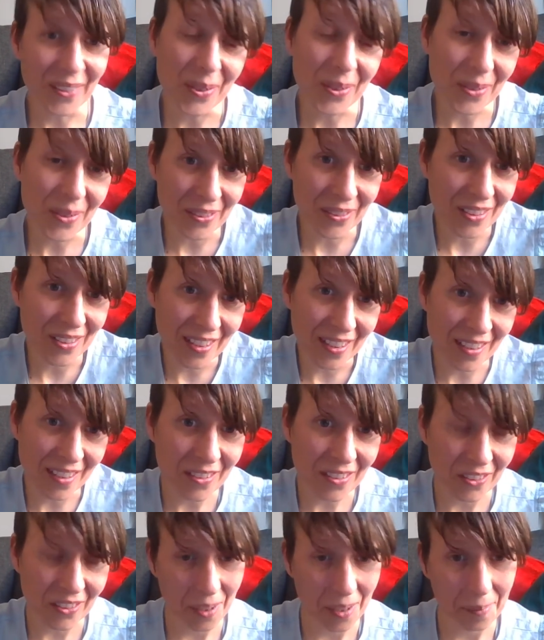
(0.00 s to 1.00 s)
also on the
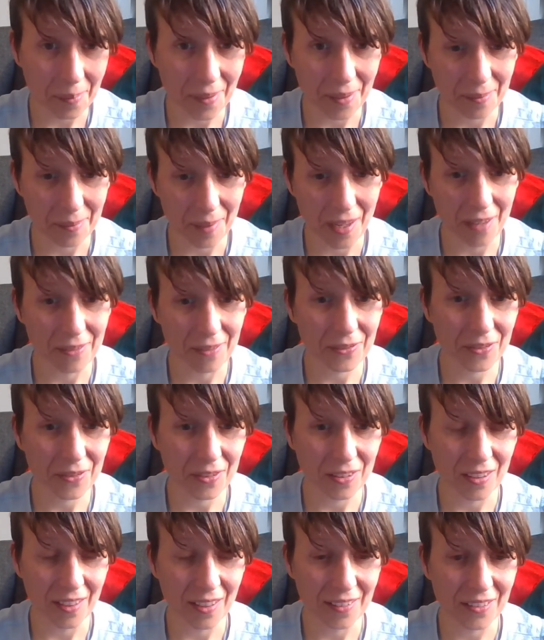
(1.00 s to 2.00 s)
Instagram
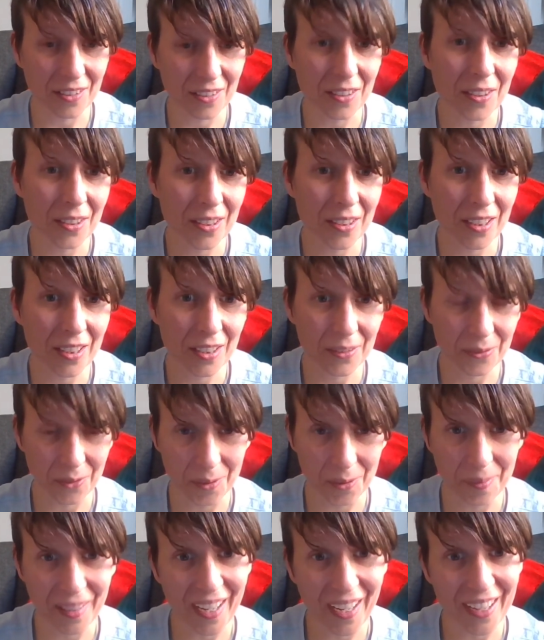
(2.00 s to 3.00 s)
under
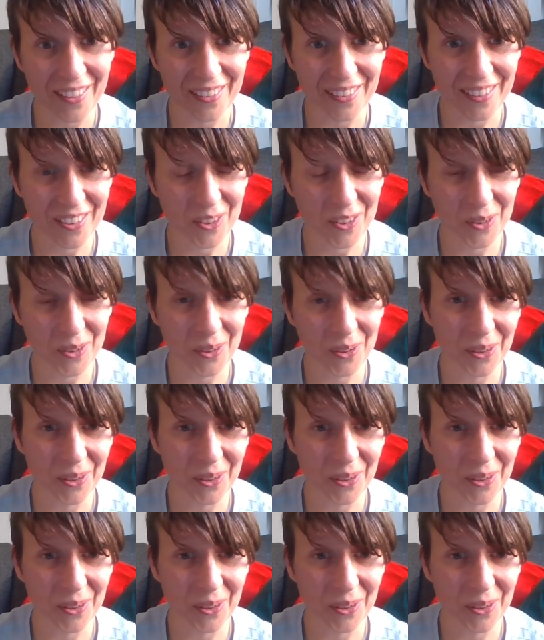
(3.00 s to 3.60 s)
formyiris.